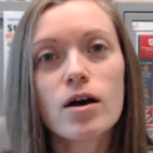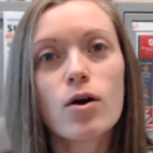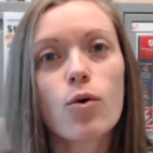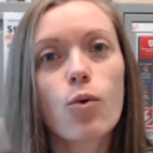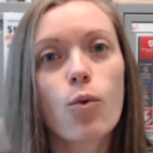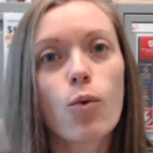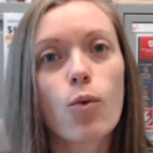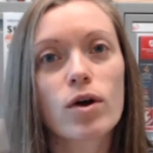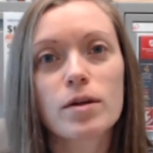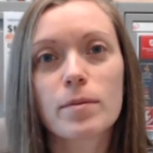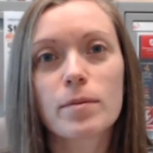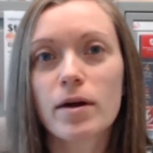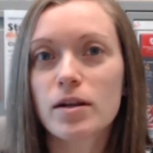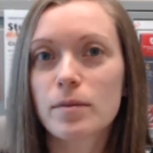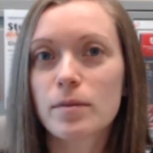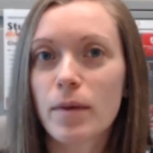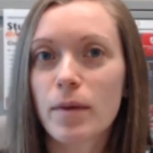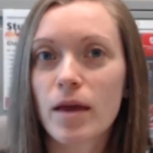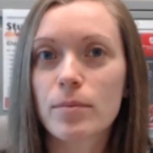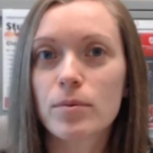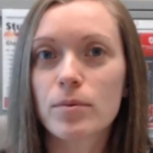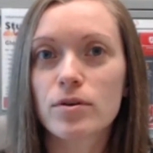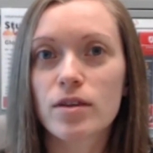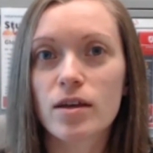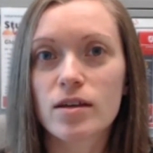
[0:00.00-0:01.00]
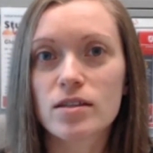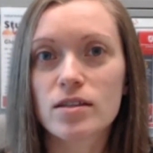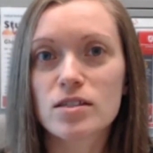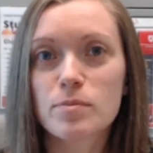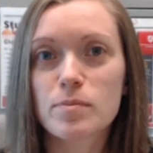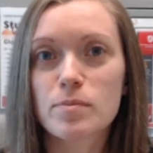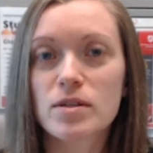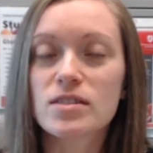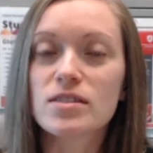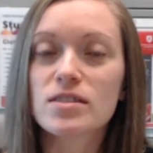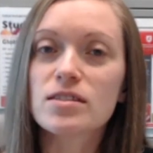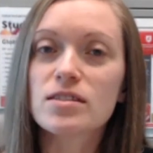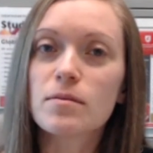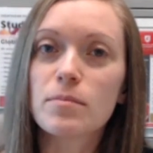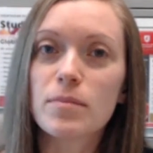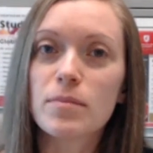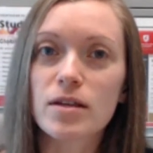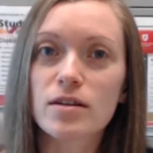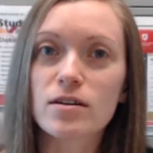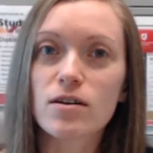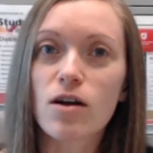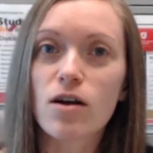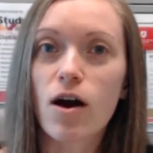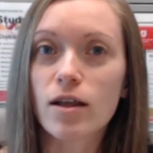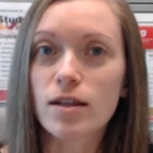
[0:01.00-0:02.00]
what about a paper that's been
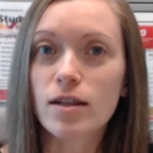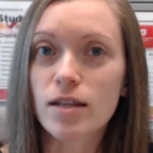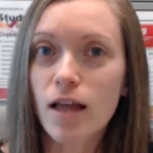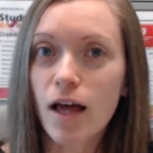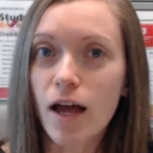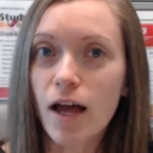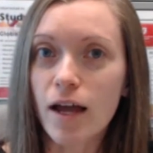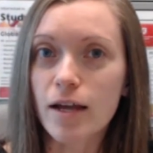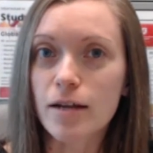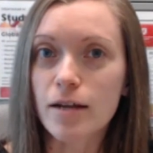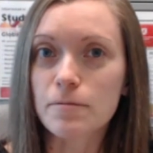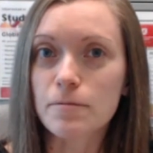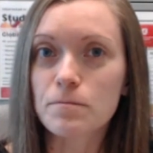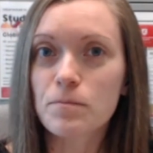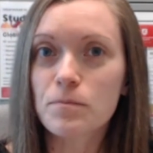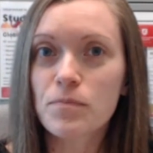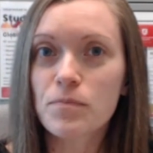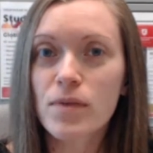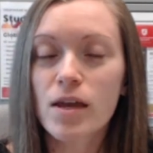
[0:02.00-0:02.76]
submitted online?